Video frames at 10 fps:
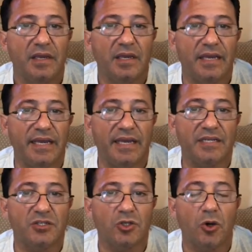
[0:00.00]

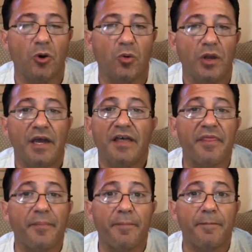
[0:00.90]
And so
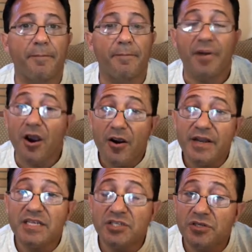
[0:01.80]
the
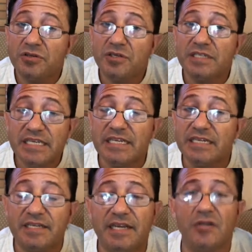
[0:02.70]
parties to the
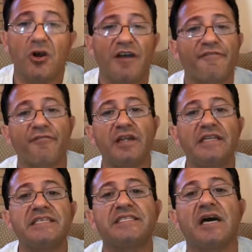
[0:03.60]
deed cannot
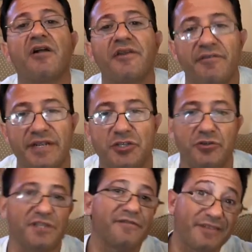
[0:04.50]
freely sell their
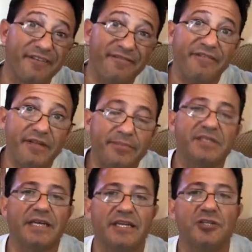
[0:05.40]
interest, the
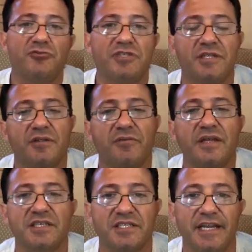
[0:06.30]
50% interest in the
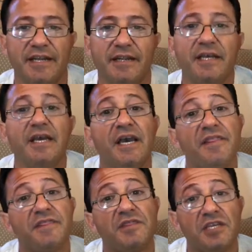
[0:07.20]
real estate.
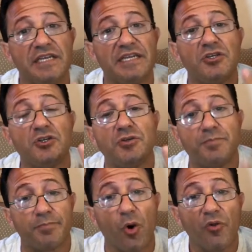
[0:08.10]
You need
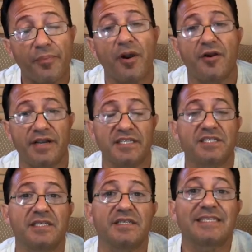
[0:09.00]
both parties
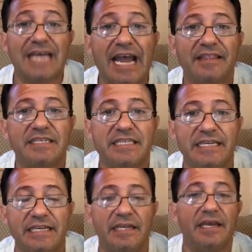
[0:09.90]
to sign the
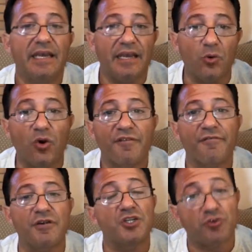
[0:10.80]
deed in order
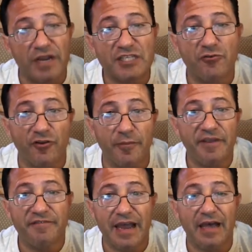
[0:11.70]
for a transfer to be
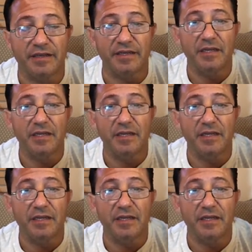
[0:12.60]
valid.